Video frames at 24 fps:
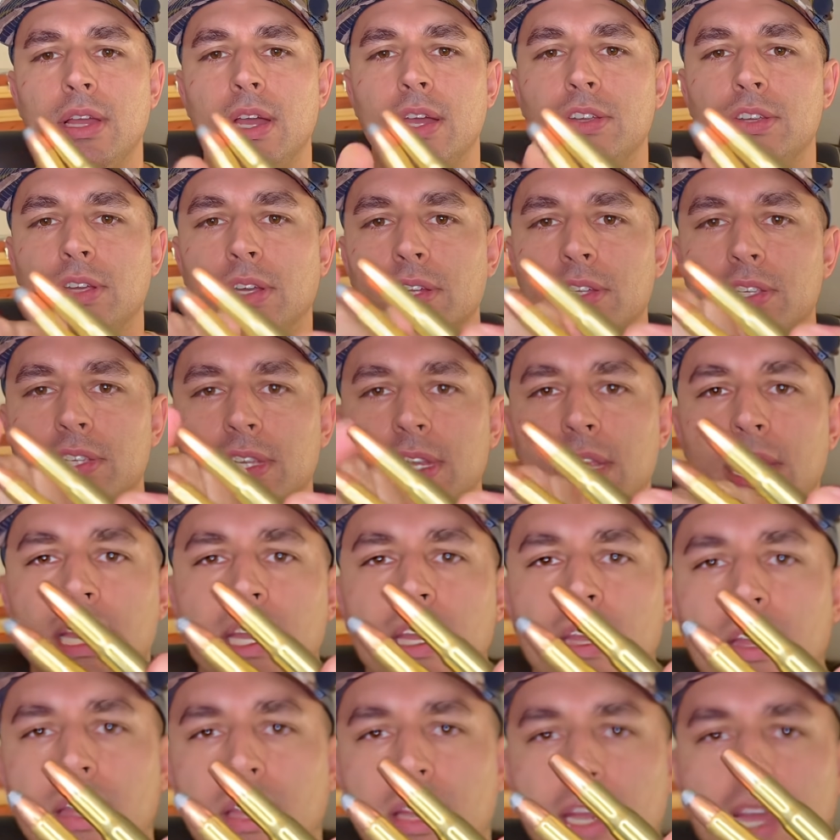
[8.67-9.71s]
As you can
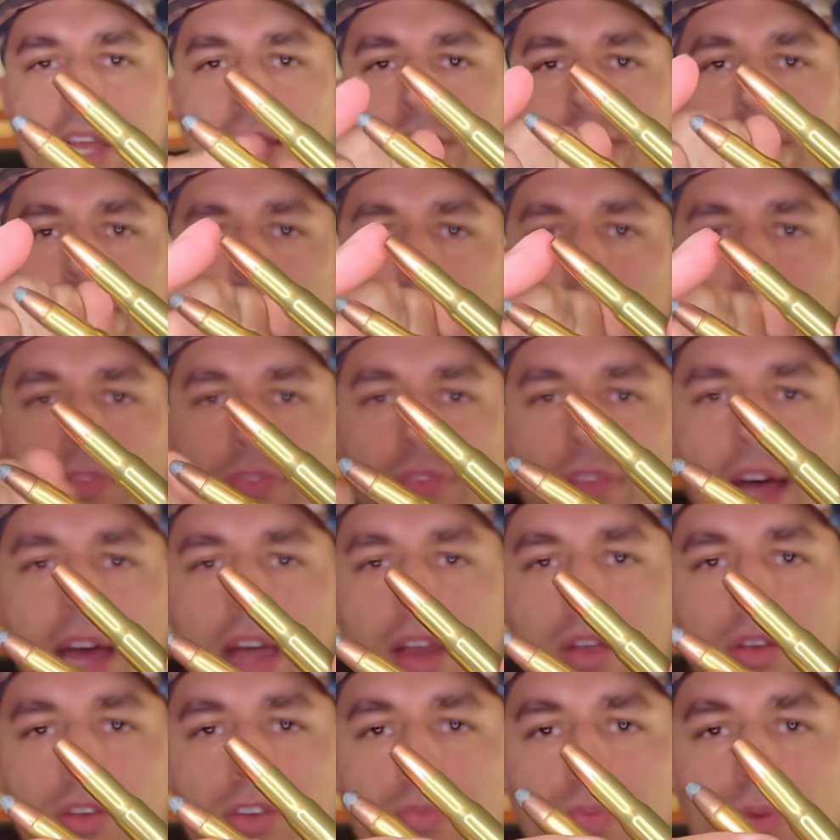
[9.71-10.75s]
see, it's either a
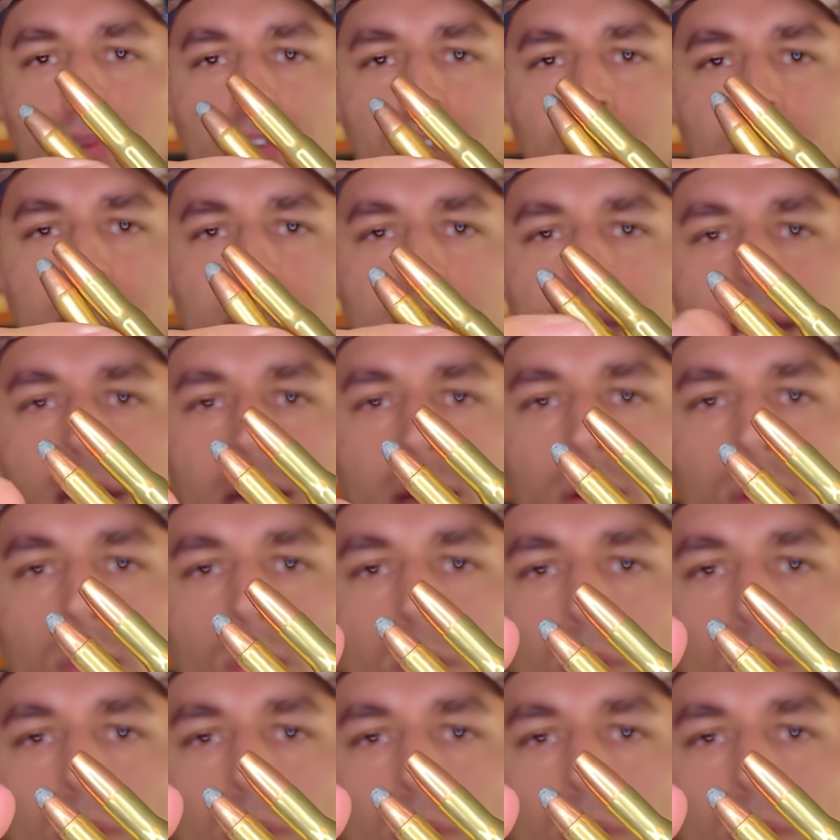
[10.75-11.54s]
flat nose projectile